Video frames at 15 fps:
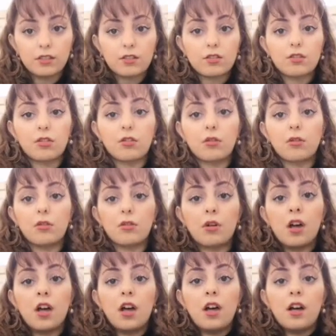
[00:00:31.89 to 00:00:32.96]

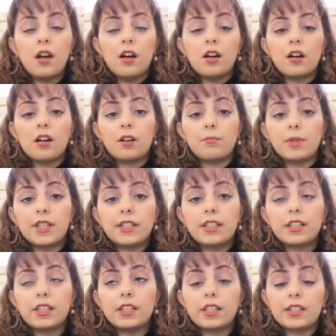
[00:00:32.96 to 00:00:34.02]
So
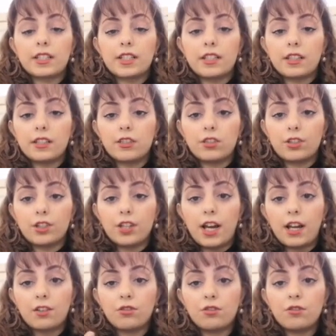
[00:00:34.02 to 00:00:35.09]
basically, it's an
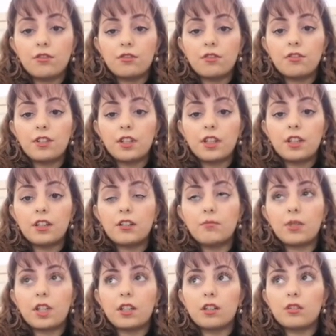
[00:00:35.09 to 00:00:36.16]
international thing,
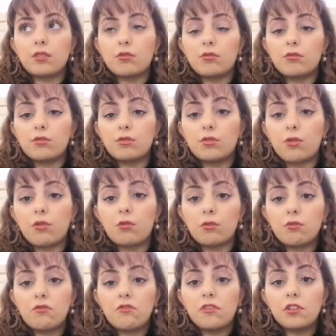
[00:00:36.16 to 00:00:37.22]
meaning schools all
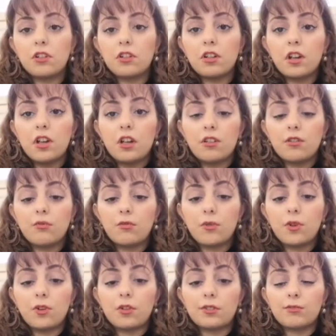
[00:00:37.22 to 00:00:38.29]
over the
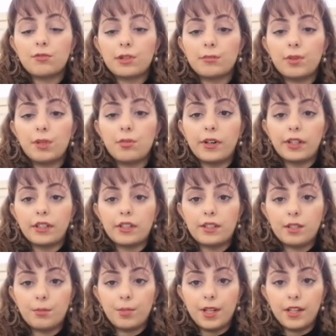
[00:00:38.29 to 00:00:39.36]
world will be
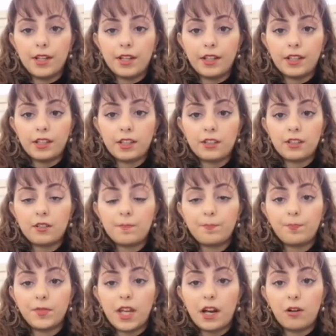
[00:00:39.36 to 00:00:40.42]
participating in it.
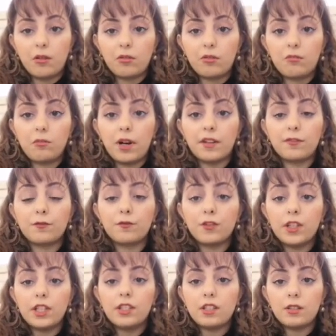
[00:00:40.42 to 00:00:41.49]
Now, My
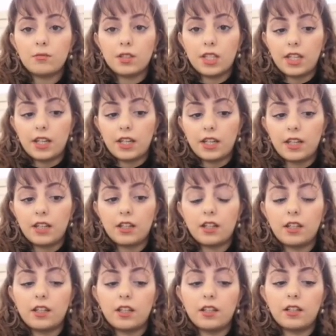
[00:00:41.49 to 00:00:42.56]
Freedom
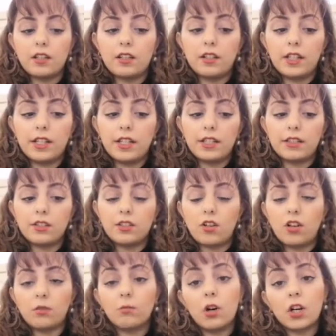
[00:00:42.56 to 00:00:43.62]
Day is
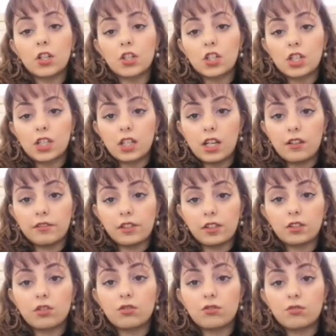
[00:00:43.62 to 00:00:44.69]
on March
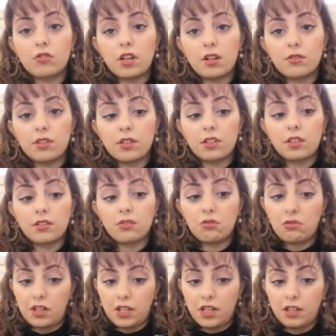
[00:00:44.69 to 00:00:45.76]
11,
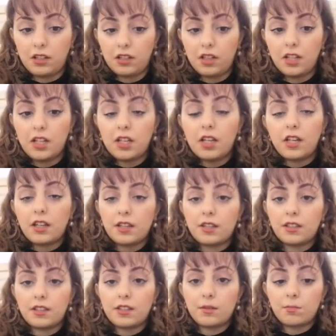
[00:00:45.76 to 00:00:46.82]
2020, and
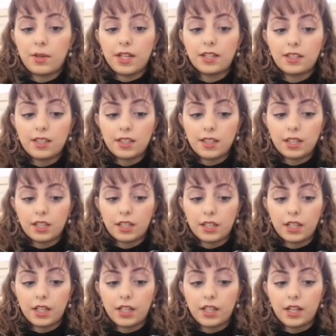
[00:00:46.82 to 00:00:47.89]
it is
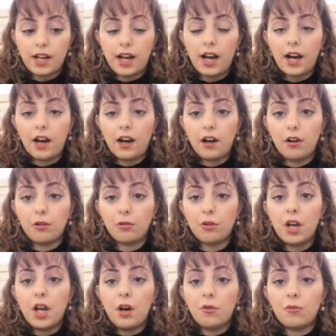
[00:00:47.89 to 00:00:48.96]
basically
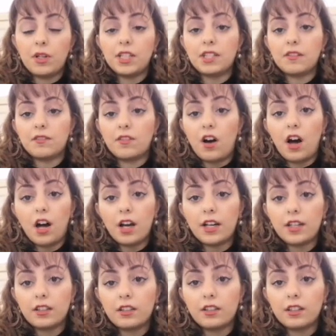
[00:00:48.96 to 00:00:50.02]
how we
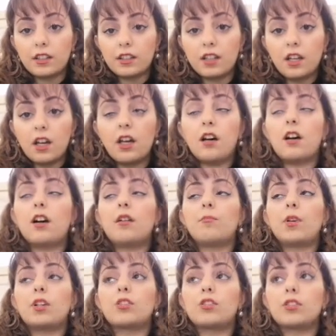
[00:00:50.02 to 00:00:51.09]
define
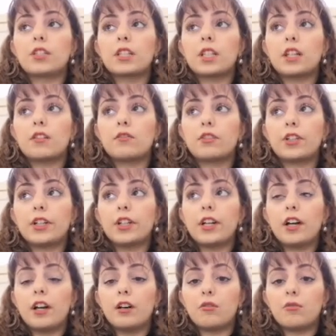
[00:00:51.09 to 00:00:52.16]
modern slavery,
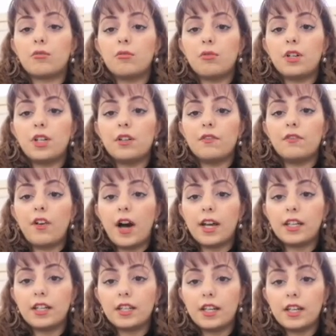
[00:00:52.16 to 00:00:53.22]
how we
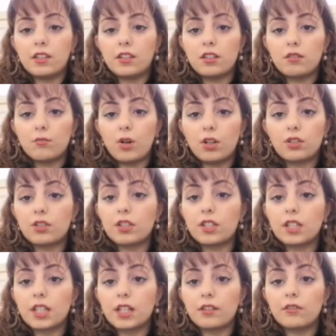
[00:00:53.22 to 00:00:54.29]
fight against modern
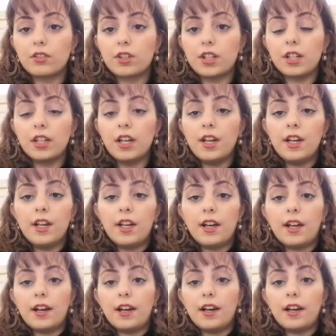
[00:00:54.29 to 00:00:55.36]
slavery,
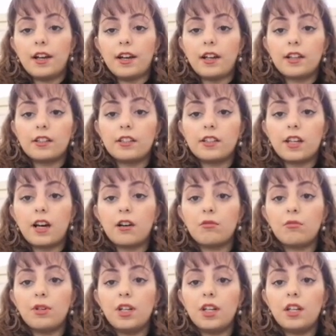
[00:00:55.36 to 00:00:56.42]
and how
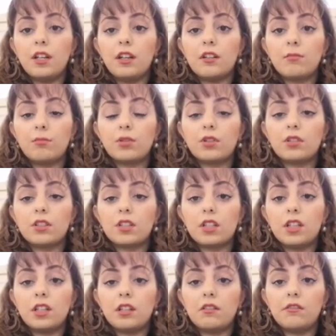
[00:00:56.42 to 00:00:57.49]
we
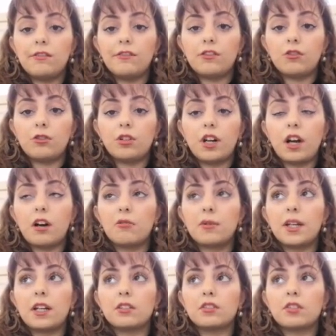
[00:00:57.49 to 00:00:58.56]
perceive or how
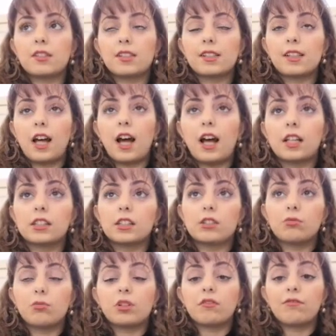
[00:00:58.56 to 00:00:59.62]
we understand
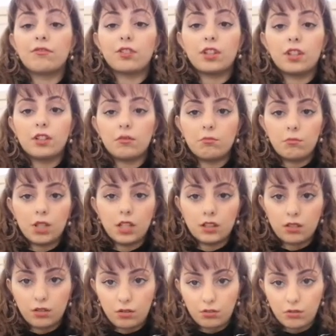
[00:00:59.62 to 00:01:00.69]
what freedom
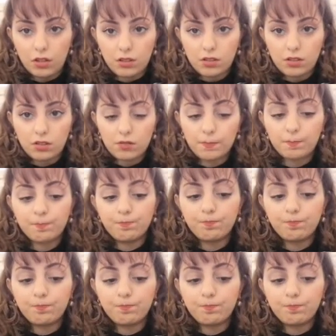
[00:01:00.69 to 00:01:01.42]
means to us.